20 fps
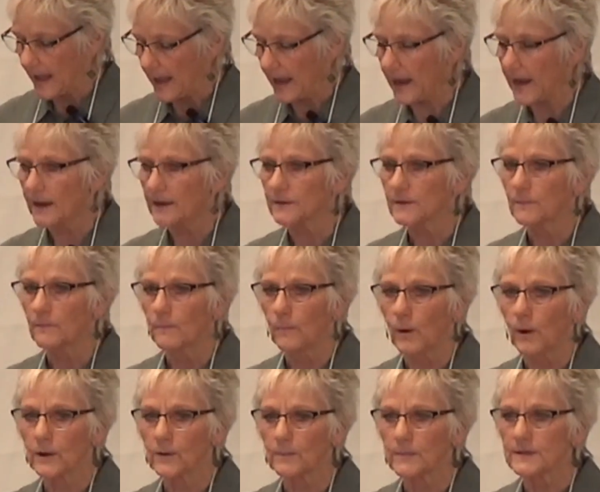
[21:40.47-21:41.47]
And
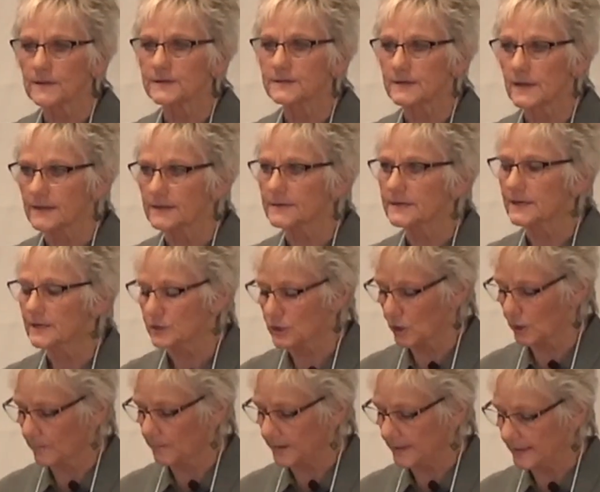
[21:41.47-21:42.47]
Barnabas does
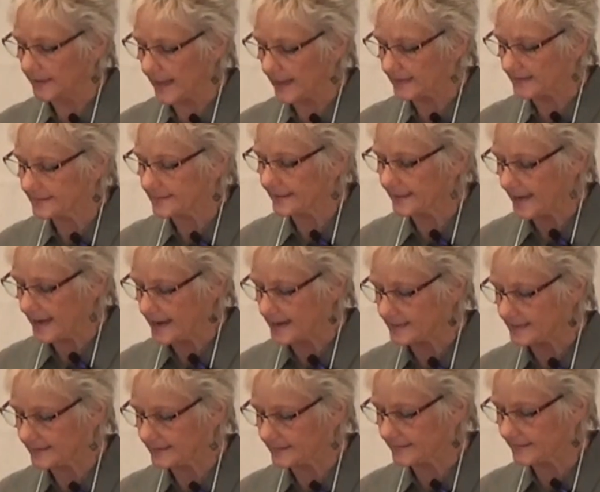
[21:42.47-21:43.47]
determine that's the
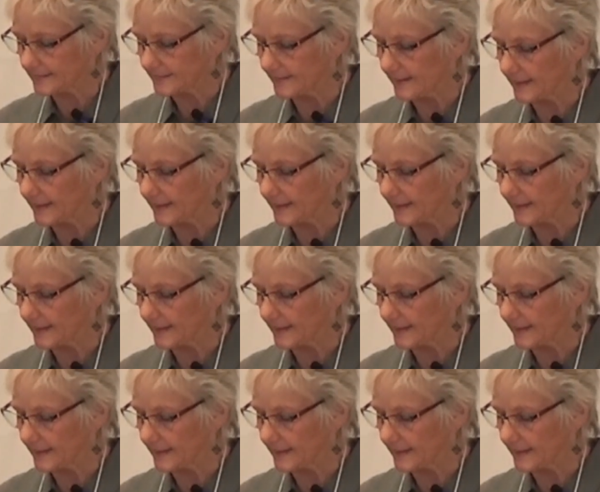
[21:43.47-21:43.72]
case,